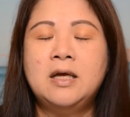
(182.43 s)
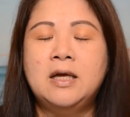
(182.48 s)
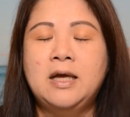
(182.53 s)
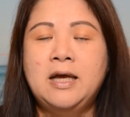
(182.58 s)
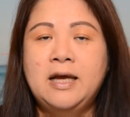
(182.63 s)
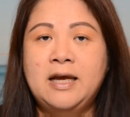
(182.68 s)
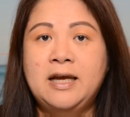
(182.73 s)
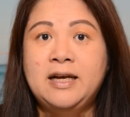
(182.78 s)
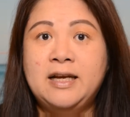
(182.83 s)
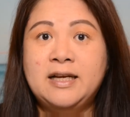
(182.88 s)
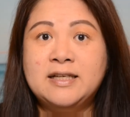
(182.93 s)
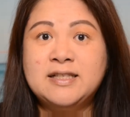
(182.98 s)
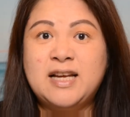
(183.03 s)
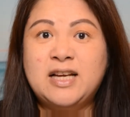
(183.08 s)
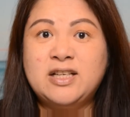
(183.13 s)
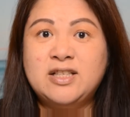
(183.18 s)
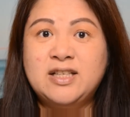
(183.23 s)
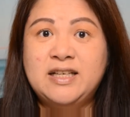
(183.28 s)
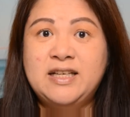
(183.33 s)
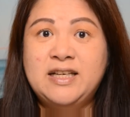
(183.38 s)
and it's
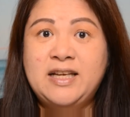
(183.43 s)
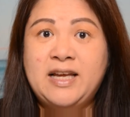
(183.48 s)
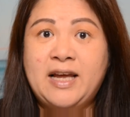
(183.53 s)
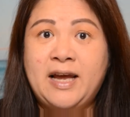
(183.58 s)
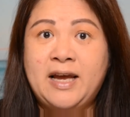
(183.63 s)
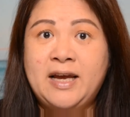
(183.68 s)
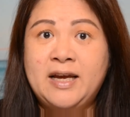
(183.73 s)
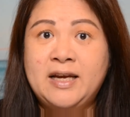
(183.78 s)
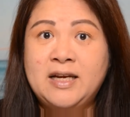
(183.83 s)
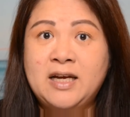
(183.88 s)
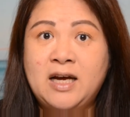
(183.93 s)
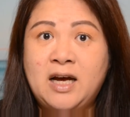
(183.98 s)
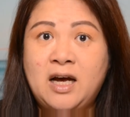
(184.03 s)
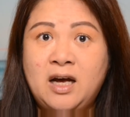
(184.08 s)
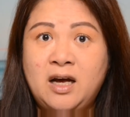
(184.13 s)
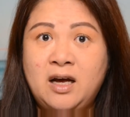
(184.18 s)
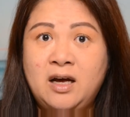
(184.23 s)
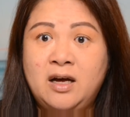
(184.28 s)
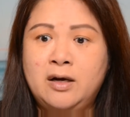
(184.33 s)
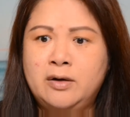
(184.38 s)
actually a
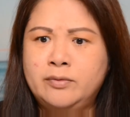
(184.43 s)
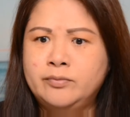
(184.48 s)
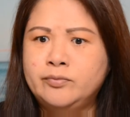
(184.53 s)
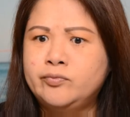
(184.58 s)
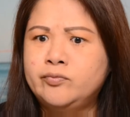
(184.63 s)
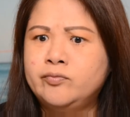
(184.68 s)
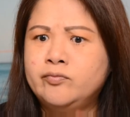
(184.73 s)
uh,